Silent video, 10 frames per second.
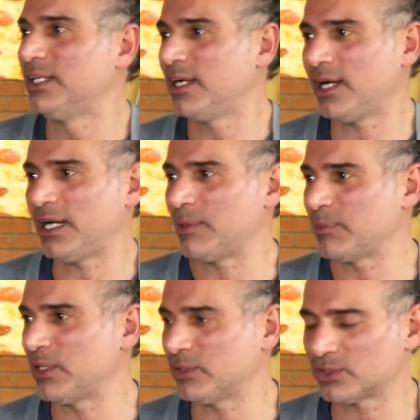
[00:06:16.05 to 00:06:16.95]

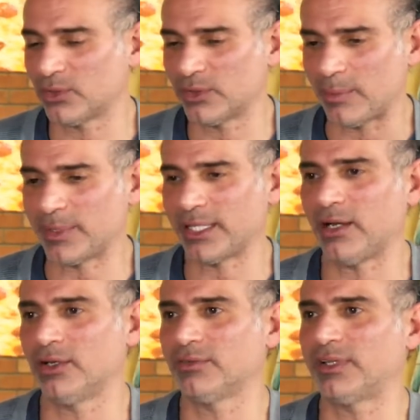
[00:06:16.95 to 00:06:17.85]
So I mean,
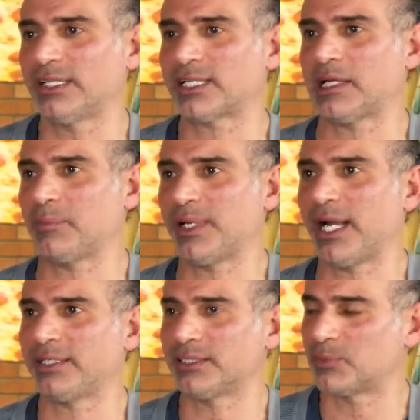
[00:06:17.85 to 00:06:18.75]
all of that's kind of
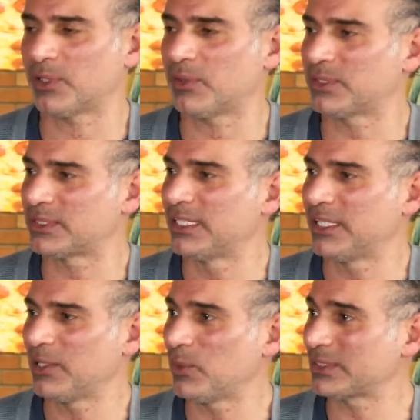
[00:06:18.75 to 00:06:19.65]
behind us. But it
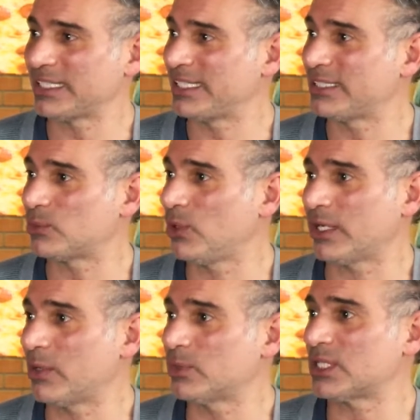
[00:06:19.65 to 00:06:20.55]
wasn't an easy road.
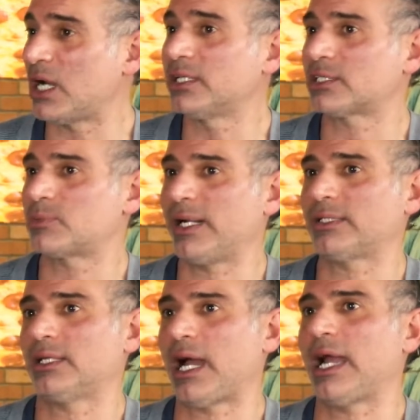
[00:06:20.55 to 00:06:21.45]
It was unexpected.